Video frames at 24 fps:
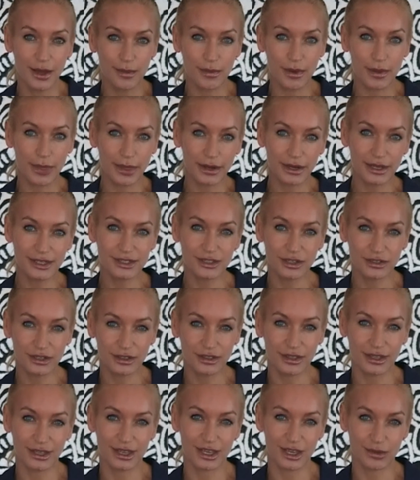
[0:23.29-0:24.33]
But then I started
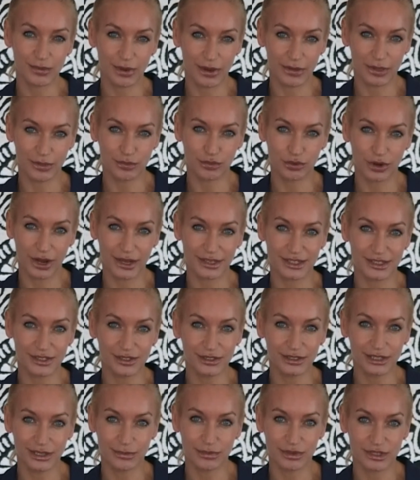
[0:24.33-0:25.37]
thinking about the
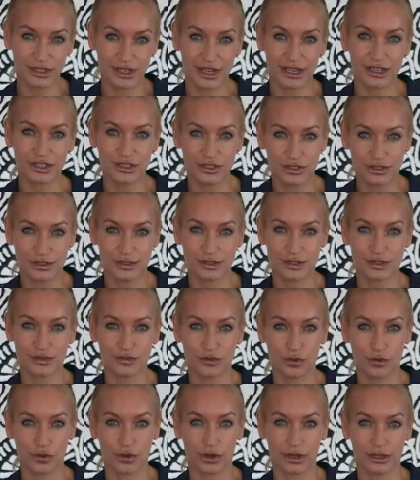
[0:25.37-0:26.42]
practical limitations
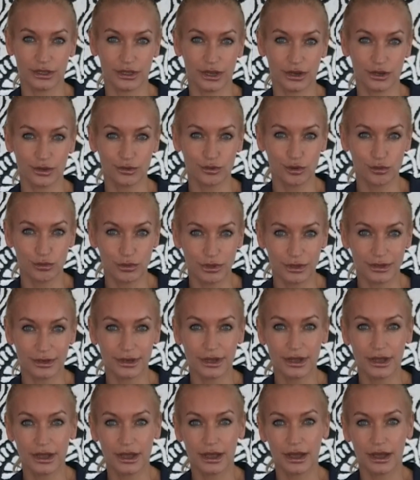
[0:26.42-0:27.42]
for a young woman